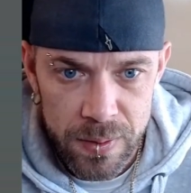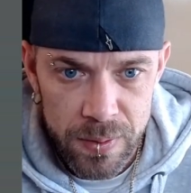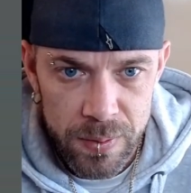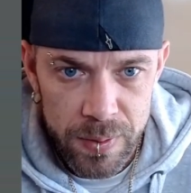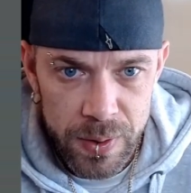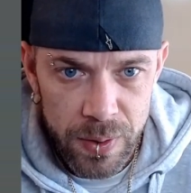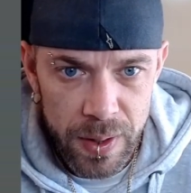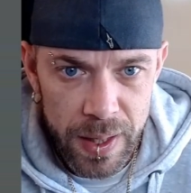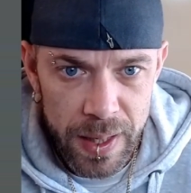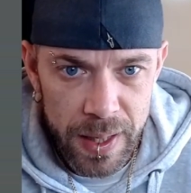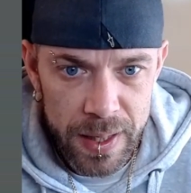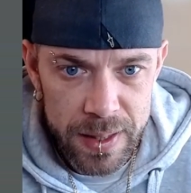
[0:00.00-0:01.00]

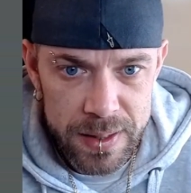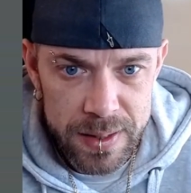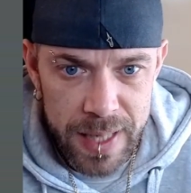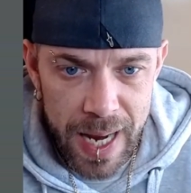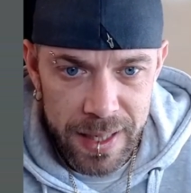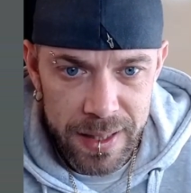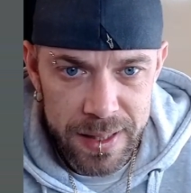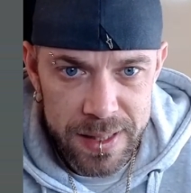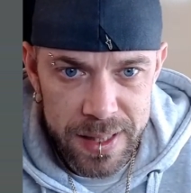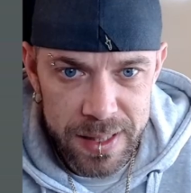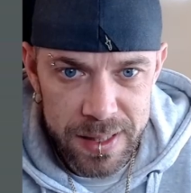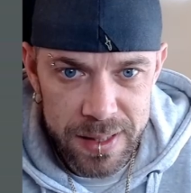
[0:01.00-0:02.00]
Got tech
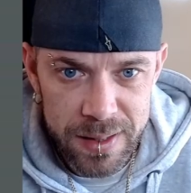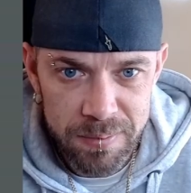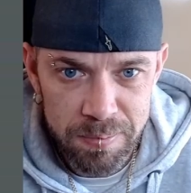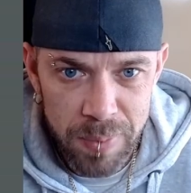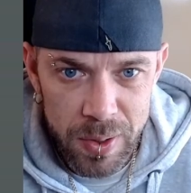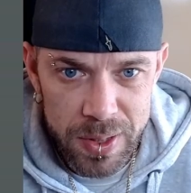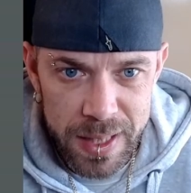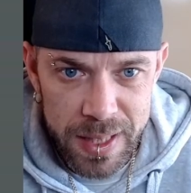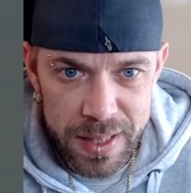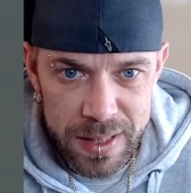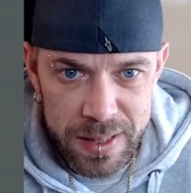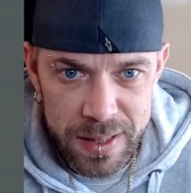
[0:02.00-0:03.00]
assistant
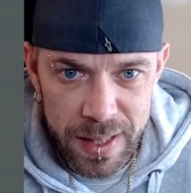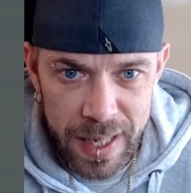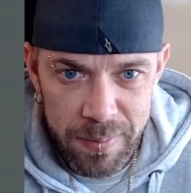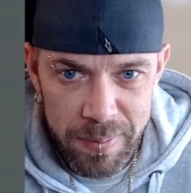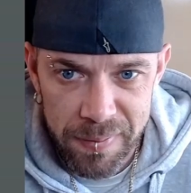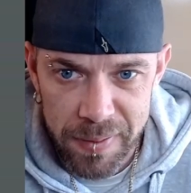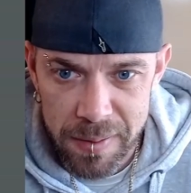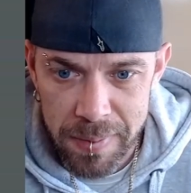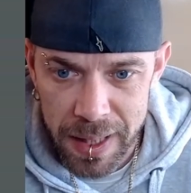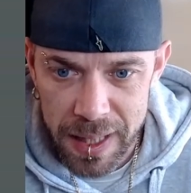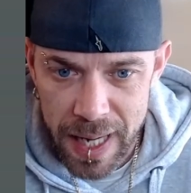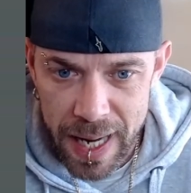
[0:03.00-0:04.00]
bodies, so that'll be for your
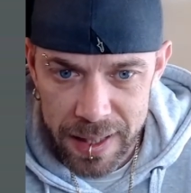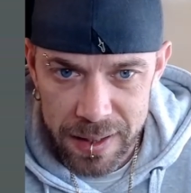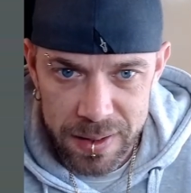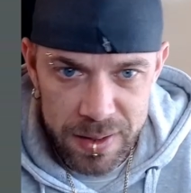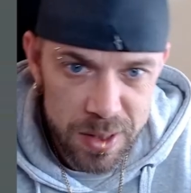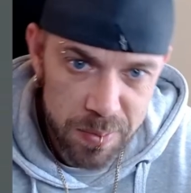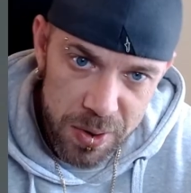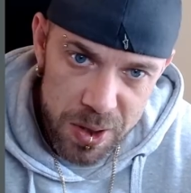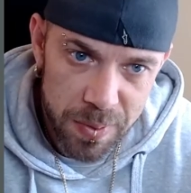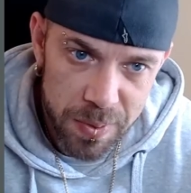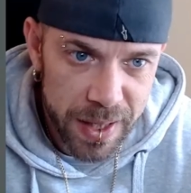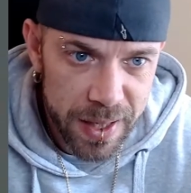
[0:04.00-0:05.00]
Mechanicus,
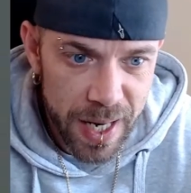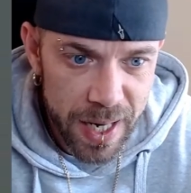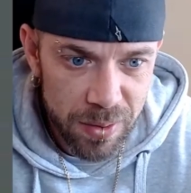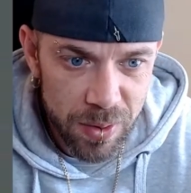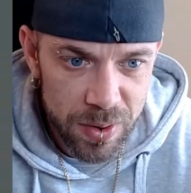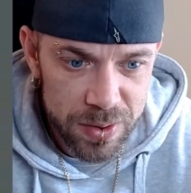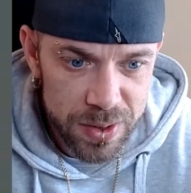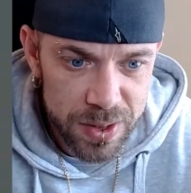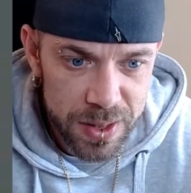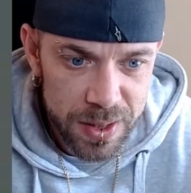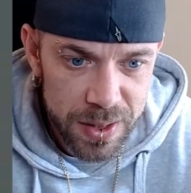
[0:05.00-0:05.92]
possibly your Necrons.